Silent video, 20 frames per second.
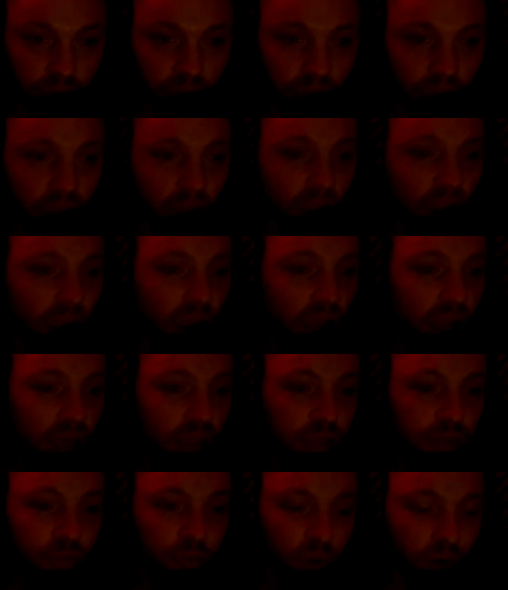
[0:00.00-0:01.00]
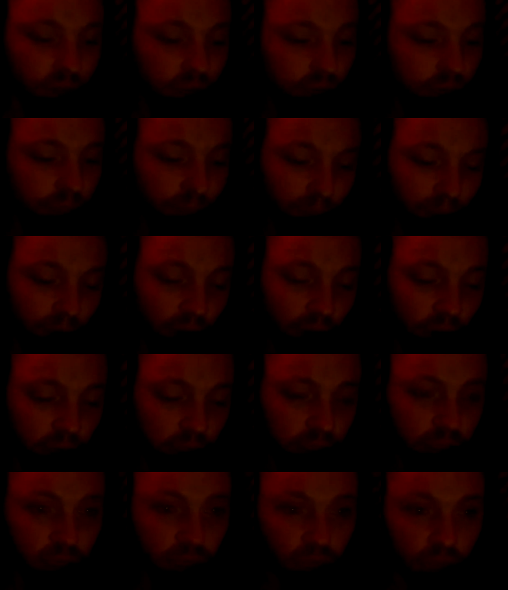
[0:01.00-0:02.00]
I ask for any parent,
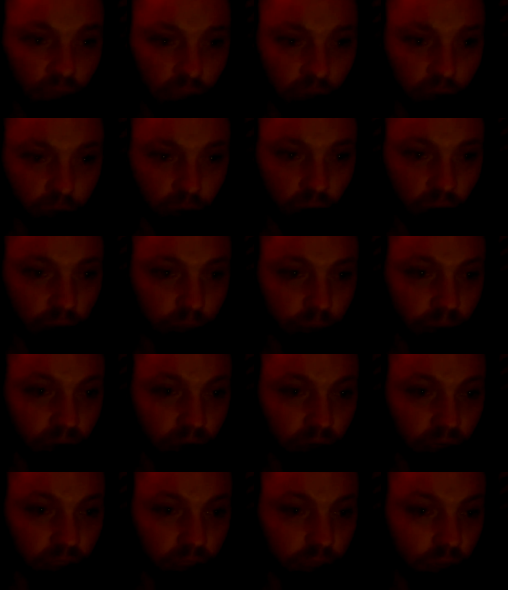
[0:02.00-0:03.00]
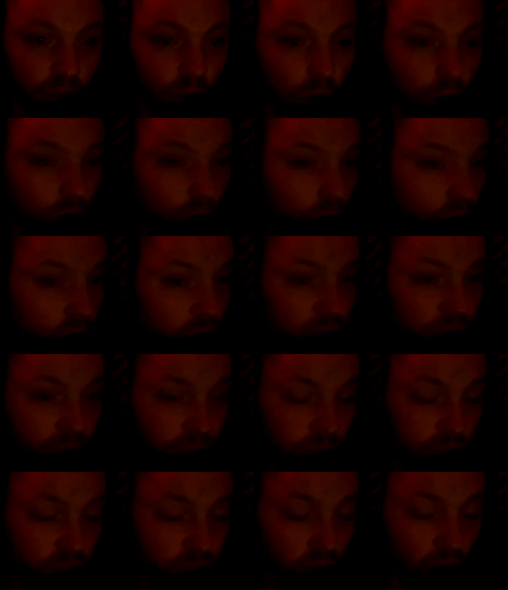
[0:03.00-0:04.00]
grandparent, or even
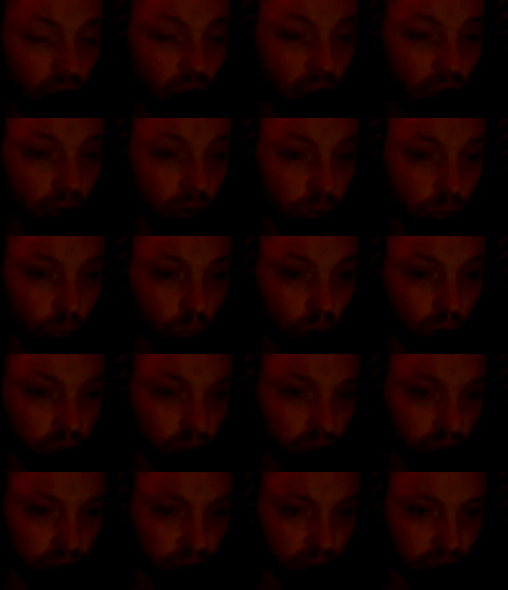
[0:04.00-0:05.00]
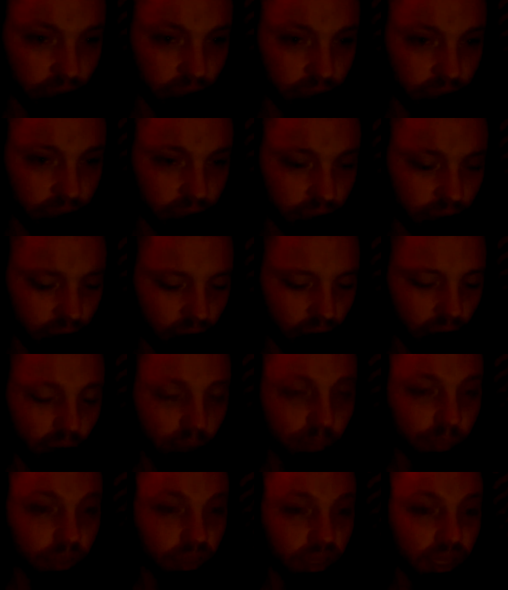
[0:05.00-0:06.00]
child watching this,
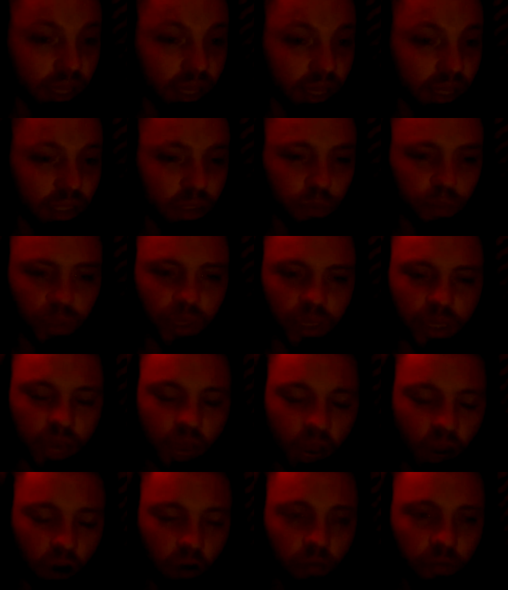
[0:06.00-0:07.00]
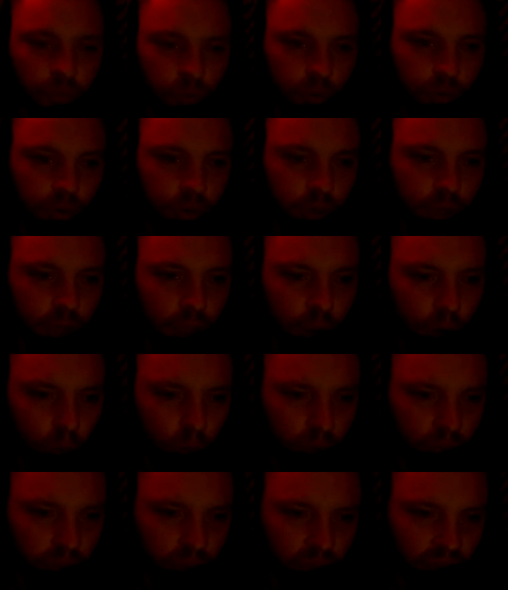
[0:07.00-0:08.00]
please be careful with
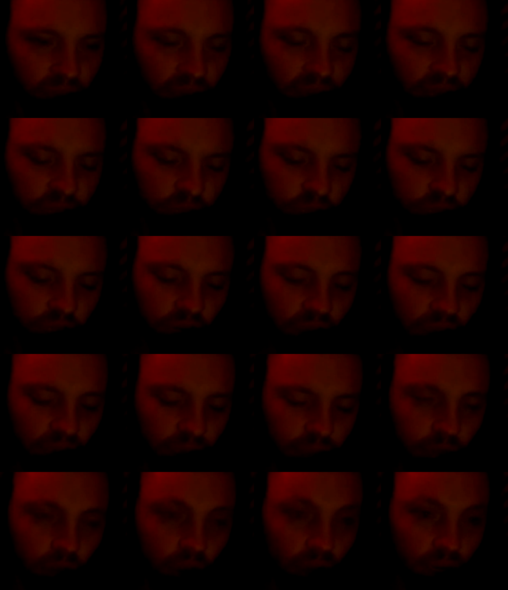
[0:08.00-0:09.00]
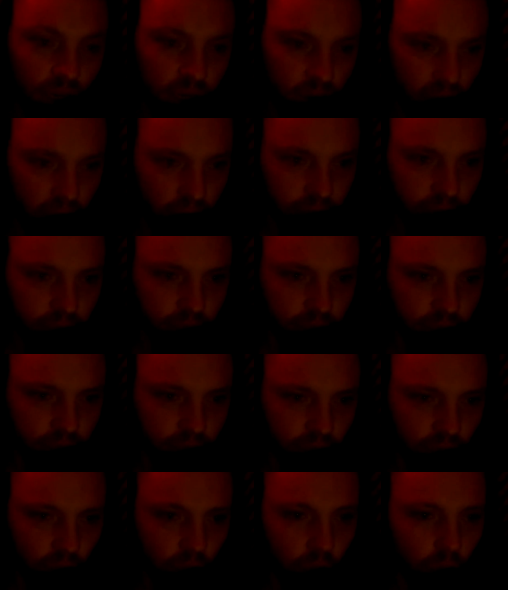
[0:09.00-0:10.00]
kidschat.net.
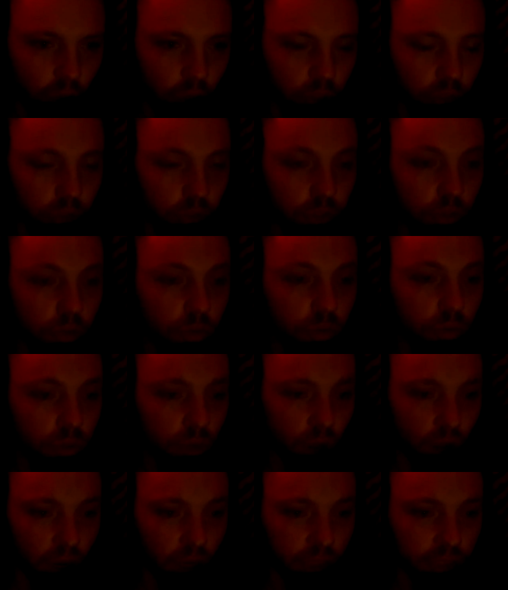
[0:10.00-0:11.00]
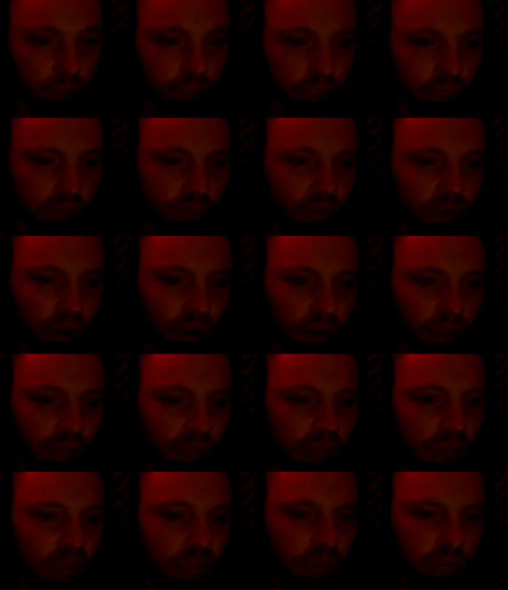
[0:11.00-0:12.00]
Do not give out
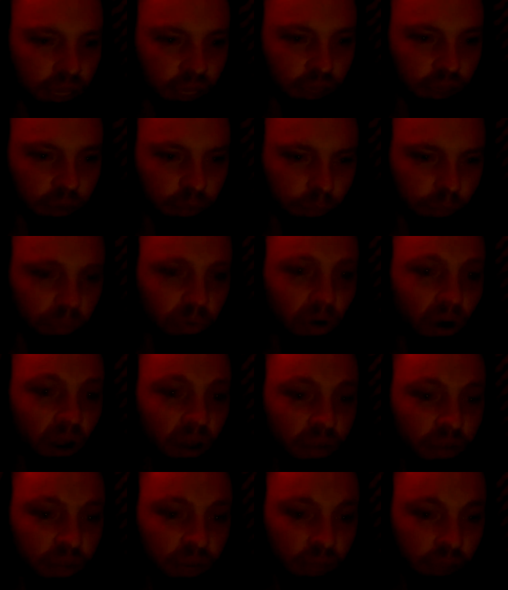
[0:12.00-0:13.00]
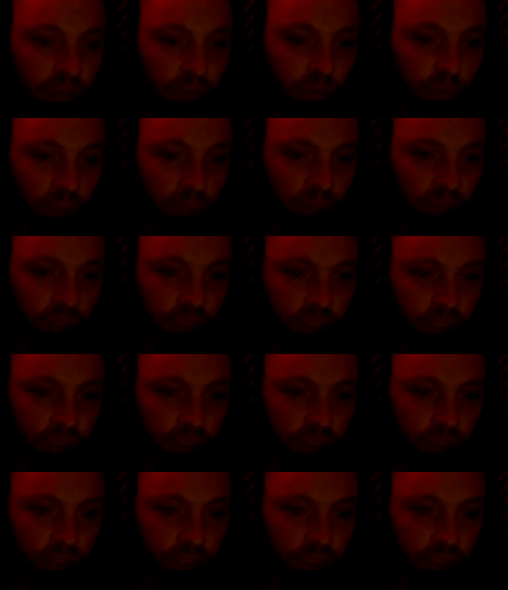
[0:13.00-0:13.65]
any private information.